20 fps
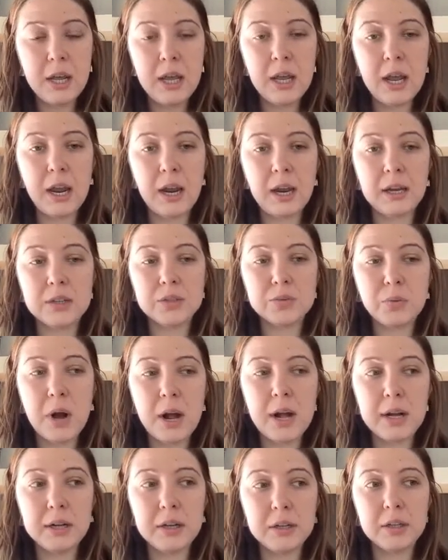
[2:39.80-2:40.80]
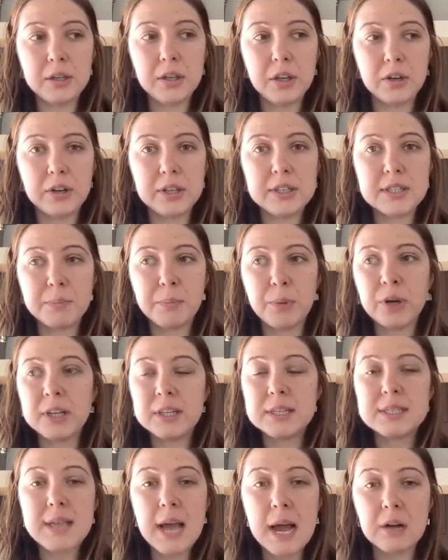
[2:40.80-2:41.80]
And while, it's a pretty
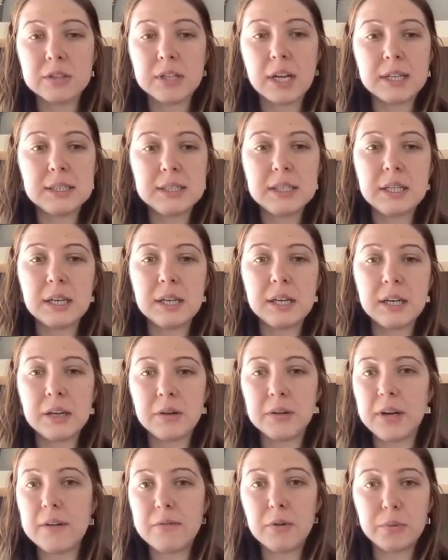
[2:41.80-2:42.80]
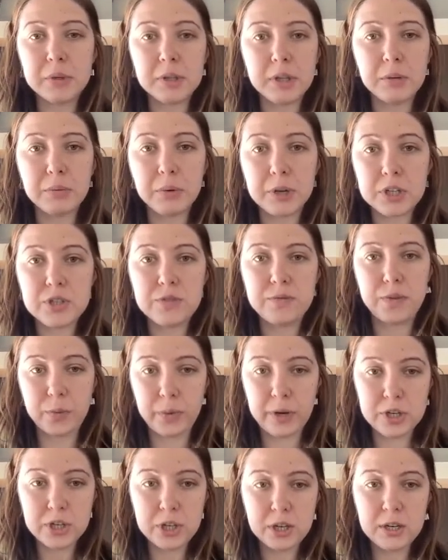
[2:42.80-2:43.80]
sound idea, it never really reached
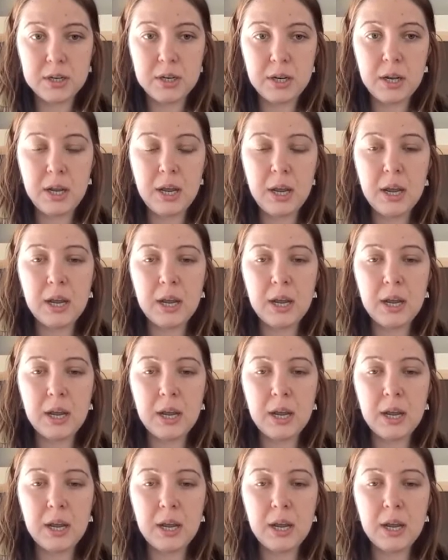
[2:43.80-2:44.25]
fruition.